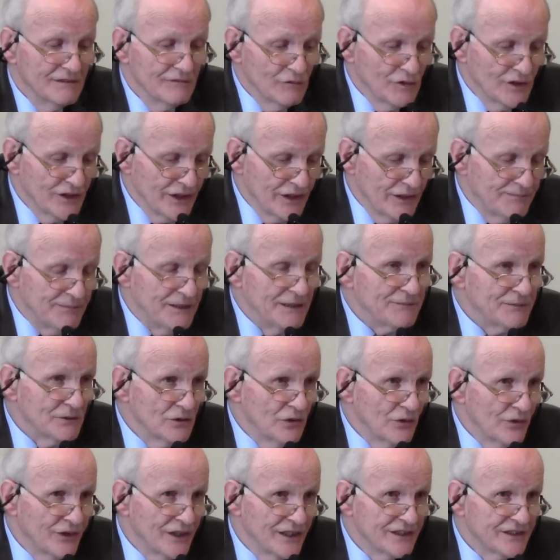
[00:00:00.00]
one of the people
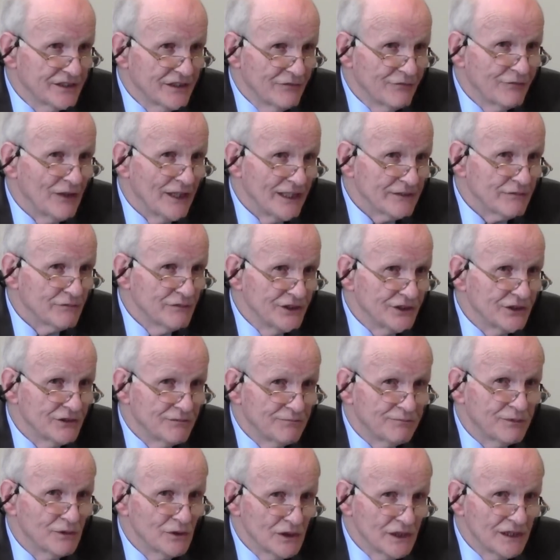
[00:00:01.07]
who thinks, in fact, we
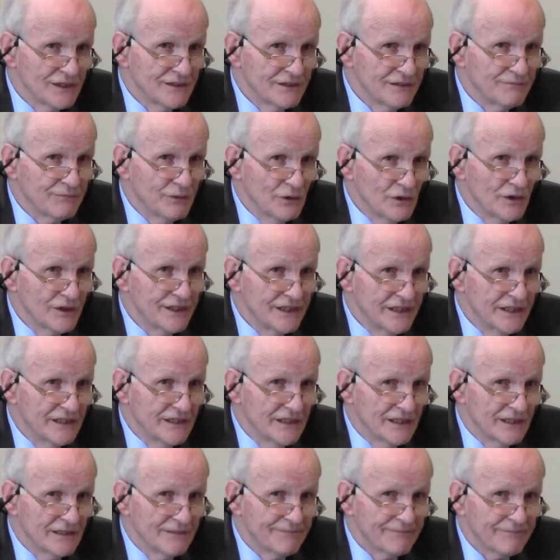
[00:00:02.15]
should pull
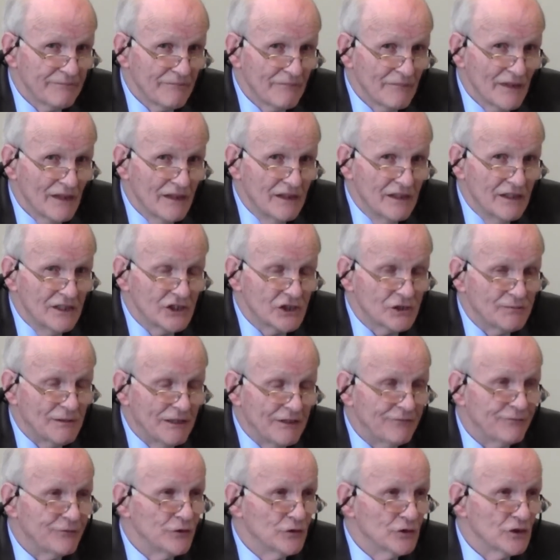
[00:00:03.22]
the
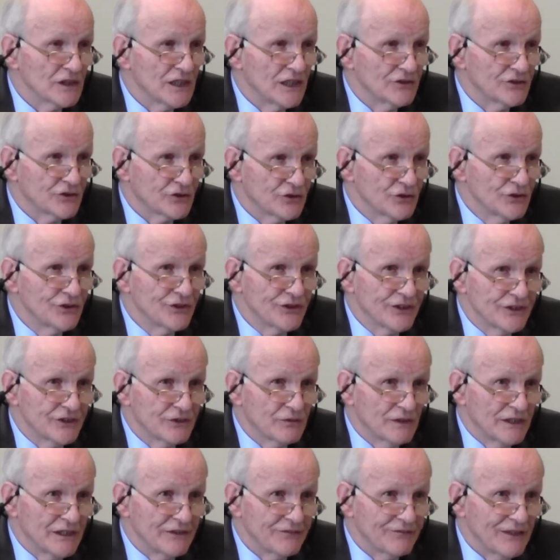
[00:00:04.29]
spent fuel out sooner than
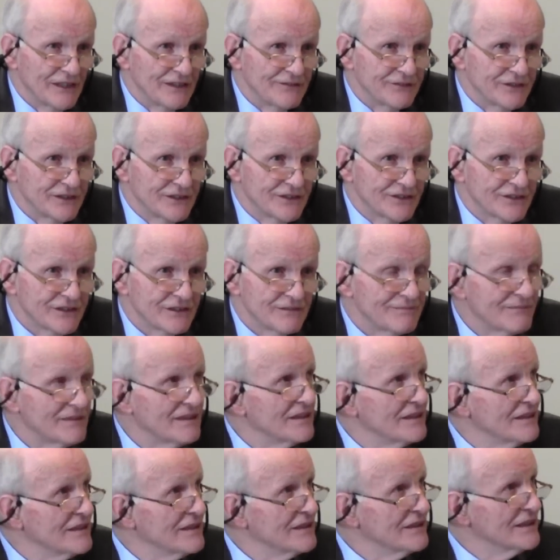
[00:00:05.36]
25 years.
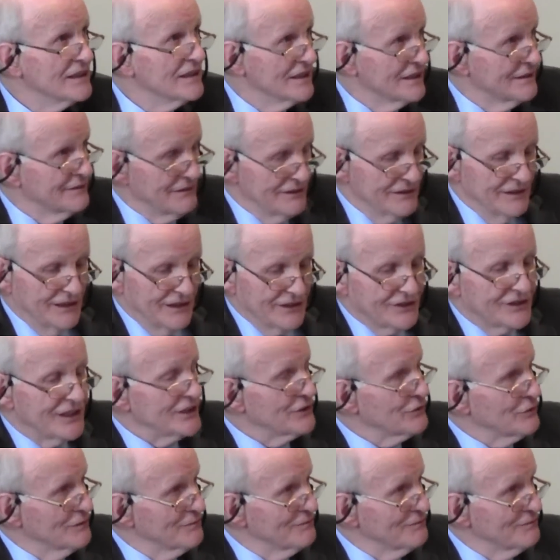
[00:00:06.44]
Yes, next